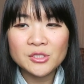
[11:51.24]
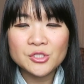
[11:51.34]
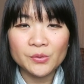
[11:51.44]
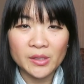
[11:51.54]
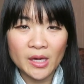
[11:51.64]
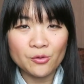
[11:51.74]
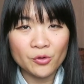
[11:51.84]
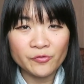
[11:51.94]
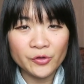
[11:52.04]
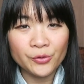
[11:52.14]
doing a
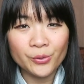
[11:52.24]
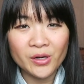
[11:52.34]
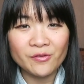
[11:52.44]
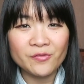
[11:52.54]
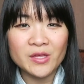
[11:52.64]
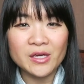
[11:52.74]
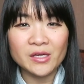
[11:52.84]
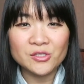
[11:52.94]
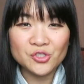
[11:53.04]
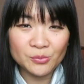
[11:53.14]
review of
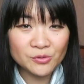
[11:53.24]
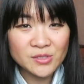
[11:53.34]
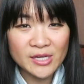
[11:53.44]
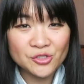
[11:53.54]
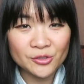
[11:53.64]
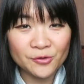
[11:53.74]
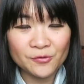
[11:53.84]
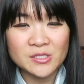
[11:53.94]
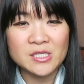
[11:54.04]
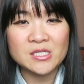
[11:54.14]
the Jibun Techo
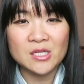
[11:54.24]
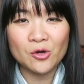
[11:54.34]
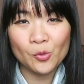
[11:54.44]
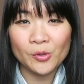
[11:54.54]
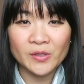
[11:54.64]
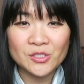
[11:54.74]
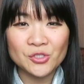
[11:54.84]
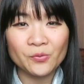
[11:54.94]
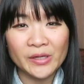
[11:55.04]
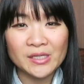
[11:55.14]
versus the
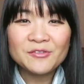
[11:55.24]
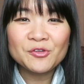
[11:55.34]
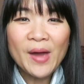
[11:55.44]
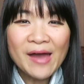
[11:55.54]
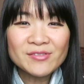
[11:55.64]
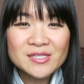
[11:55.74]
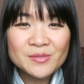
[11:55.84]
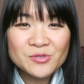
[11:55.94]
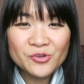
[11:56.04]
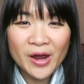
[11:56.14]
Hobonichi weave. And if you haven't
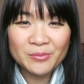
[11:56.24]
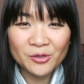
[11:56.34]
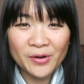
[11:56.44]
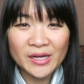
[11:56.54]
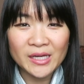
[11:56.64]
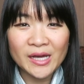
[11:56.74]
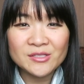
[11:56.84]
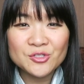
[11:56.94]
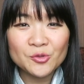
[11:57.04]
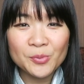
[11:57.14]
subscribed already, I
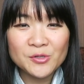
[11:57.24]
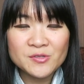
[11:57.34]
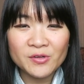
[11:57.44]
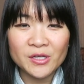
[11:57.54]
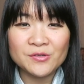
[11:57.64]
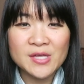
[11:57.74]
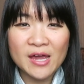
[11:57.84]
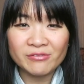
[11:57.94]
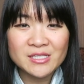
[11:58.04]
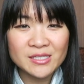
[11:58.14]
do post videos
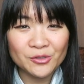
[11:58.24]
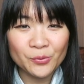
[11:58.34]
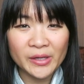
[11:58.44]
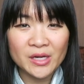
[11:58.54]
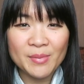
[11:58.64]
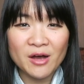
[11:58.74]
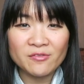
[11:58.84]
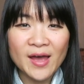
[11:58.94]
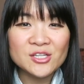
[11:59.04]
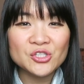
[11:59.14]
every single week
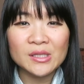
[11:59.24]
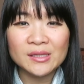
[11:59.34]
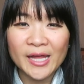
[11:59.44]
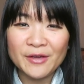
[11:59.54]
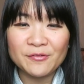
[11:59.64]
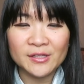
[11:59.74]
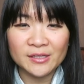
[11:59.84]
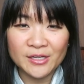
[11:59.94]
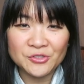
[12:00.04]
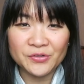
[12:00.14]
about fashion, life, and
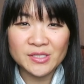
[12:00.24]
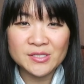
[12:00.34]
luxury.